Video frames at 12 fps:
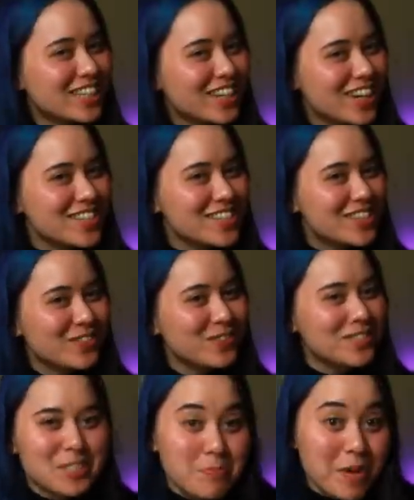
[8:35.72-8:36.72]
Gonzo
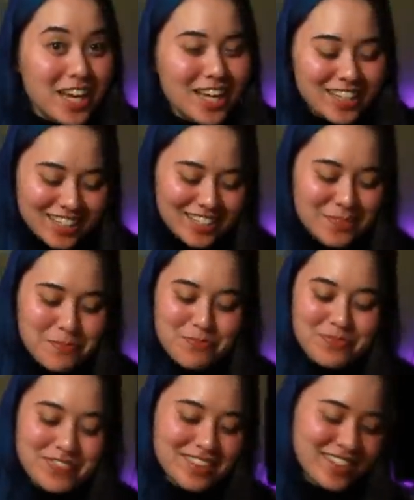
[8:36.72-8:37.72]
debate?
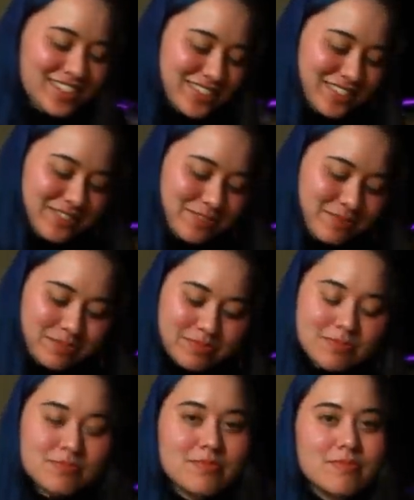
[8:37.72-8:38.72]
No, the the
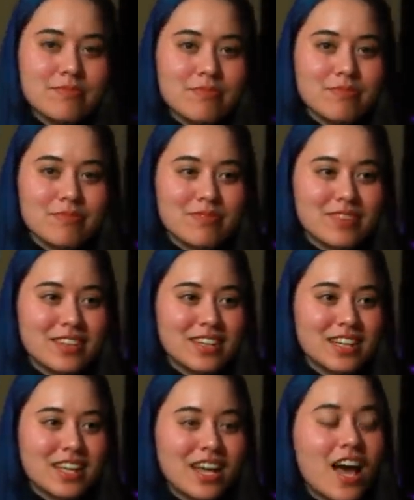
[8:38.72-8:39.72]
pissing on each other
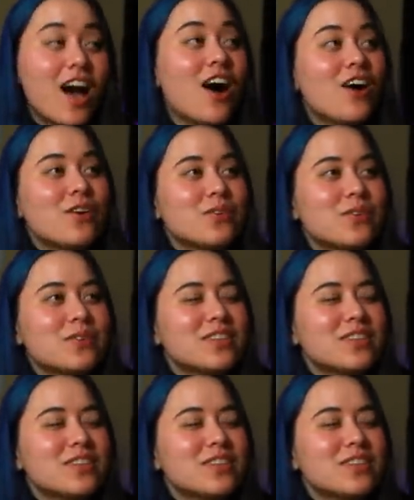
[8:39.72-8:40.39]
is. Oh,